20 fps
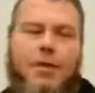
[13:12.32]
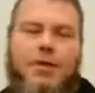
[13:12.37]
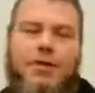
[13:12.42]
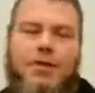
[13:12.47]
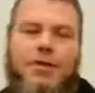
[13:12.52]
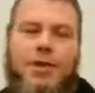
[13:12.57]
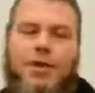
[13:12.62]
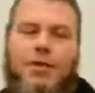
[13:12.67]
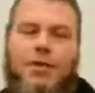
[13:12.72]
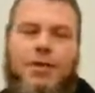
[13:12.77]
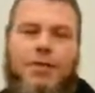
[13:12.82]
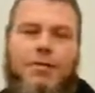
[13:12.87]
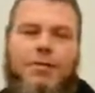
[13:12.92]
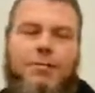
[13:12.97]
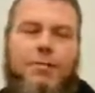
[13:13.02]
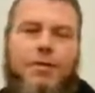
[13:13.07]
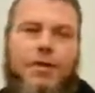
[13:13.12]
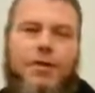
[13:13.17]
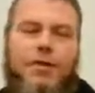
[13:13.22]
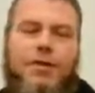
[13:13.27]
Brothers here
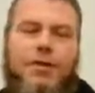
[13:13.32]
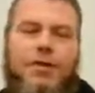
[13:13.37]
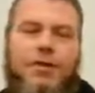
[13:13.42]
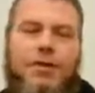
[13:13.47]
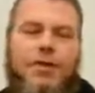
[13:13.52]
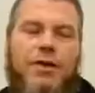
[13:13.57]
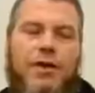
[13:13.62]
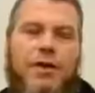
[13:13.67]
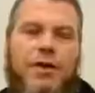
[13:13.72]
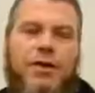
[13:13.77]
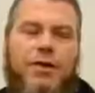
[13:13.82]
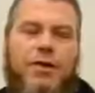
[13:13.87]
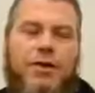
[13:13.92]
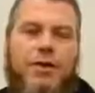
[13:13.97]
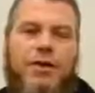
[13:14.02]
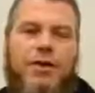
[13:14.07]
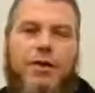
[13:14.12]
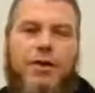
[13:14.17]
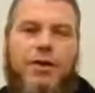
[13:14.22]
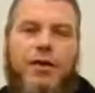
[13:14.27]

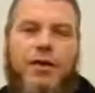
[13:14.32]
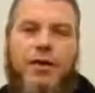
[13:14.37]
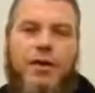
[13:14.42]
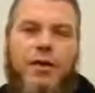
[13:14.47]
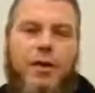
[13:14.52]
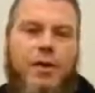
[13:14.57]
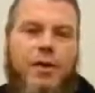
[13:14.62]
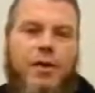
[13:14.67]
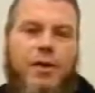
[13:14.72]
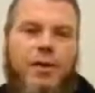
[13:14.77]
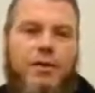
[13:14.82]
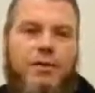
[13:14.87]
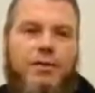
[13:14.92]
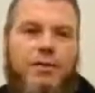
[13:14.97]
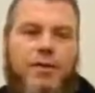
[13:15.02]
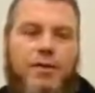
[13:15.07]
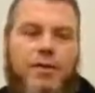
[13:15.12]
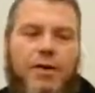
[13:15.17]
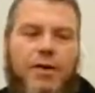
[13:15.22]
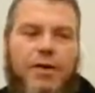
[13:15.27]
are
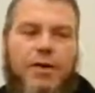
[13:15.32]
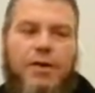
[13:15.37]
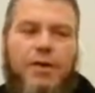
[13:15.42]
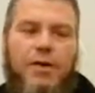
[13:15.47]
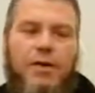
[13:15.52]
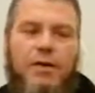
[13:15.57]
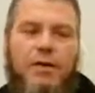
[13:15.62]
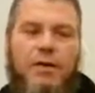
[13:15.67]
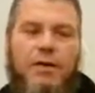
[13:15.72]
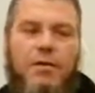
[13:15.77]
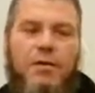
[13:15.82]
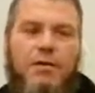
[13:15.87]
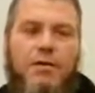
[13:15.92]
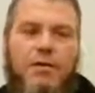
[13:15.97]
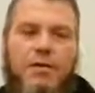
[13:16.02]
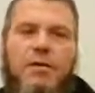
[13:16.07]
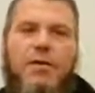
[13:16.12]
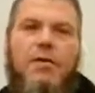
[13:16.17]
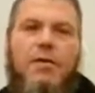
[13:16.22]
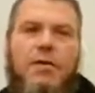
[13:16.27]
very
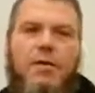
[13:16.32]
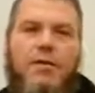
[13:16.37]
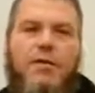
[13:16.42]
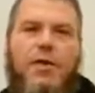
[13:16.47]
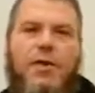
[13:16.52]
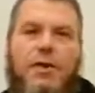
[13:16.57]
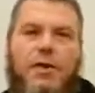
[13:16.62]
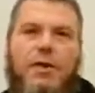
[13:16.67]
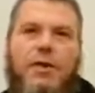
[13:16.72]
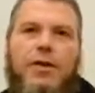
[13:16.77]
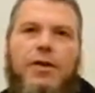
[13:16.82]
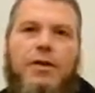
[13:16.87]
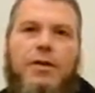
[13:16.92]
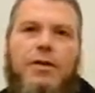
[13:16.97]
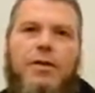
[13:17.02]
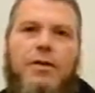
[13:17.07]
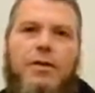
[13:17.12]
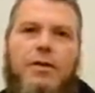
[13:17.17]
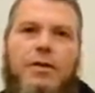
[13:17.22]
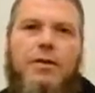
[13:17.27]
good.
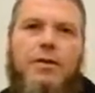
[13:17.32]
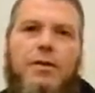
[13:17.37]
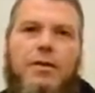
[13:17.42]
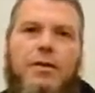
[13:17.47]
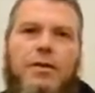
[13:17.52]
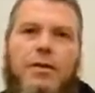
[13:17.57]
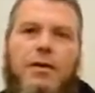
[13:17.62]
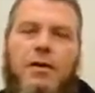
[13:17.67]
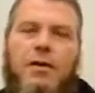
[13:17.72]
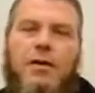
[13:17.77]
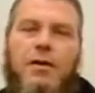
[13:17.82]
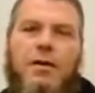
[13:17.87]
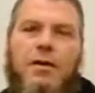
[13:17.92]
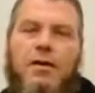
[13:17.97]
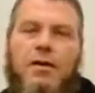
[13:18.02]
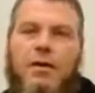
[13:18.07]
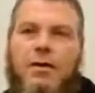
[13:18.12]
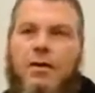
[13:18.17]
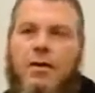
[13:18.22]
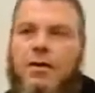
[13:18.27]

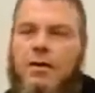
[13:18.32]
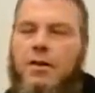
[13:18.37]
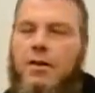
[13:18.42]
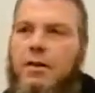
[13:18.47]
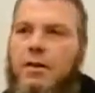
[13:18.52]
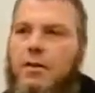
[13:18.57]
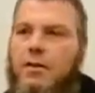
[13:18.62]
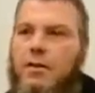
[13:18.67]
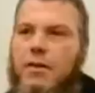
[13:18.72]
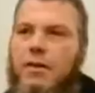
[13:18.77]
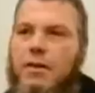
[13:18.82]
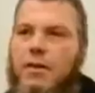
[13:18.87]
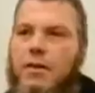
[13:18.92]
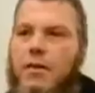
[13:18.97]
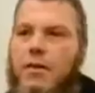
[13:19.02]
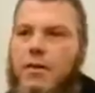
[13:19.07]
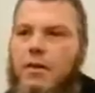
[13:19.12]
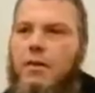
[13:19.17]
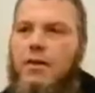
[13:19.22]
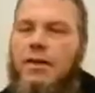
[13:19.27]
And, you know,
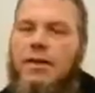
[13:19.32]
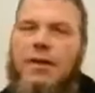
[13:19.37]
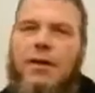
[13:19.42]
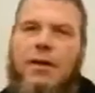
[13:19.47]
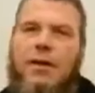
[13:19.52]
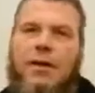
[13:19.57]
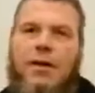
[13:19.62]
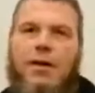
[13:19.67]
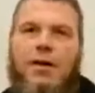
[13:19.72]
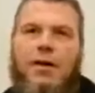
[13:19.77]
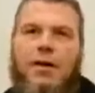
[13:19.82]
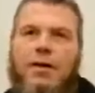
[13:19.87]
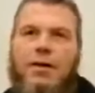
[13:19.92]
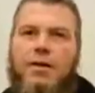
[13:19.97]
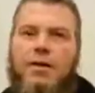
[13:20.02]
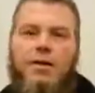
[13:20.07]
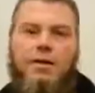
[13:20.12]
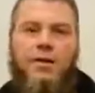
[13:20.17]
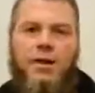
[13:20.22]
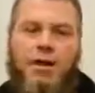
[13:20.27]
they take care of
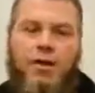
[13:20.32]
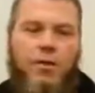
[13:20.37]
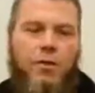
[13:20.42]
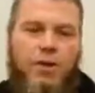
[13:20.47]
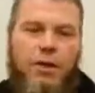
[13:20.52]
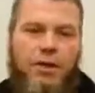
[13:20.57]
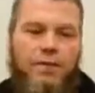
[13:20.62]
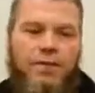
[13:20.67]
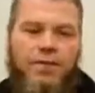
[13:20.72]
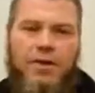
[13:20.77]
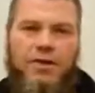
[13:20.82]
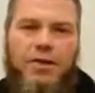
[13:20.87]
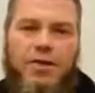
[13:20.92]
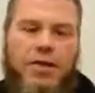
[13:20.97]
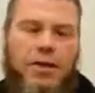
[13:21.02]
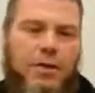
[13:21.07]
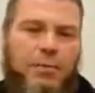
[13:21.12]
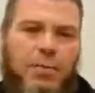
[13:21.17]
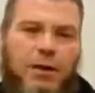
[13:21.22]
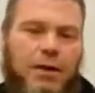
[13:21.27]
you not only
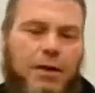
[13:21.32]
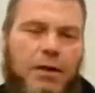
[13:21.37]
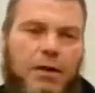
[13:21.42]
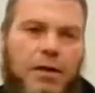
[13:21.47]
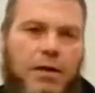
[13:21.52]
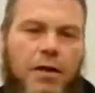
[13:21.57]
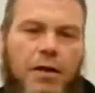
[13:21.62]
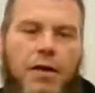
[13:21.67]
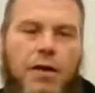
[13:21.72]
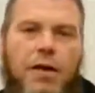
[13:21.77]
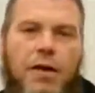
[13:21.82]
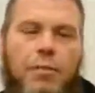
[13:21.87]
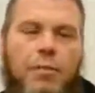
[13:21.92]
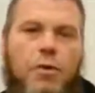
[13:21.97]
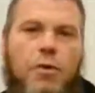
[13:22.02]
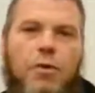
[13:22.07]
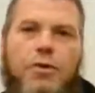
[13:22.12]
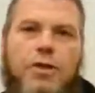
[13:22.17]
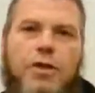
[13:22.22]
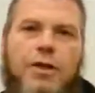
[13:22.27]
physically but
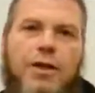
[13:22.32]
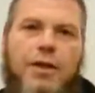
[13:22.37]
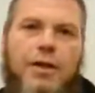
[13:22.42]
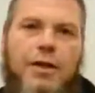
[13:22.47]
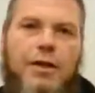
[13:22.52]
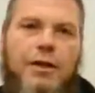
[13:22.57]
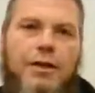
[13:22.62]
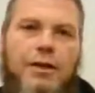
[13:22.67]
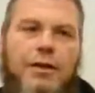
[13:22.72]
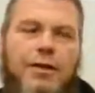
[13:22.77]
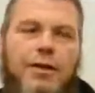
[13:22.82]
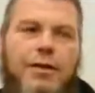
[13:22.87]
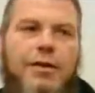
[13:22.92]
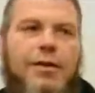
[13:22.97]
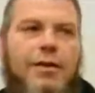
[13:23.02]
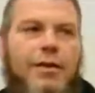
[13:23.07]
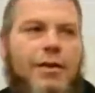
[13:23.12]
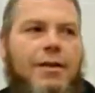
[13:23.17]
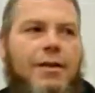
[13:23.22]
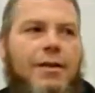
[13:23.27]
emotionally and
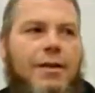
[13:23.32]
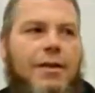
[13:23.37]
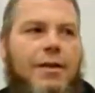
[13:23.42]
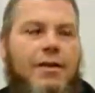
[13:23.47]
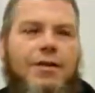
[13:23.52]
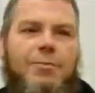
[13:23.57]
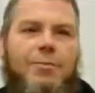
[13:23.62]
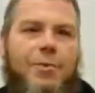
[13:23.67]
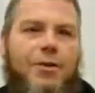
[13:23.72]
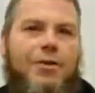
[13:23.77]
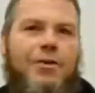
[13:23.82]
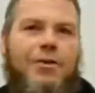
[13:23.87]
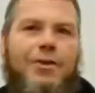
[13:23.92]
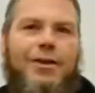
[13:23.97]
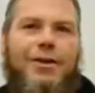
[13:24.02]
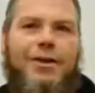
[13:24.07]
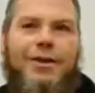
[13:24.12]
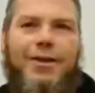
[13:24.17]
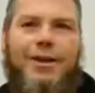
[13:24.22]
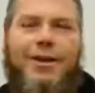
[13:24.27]

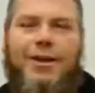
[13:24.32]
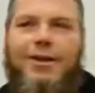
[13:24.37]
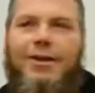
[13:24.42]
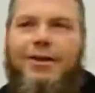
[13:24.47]
spiritually.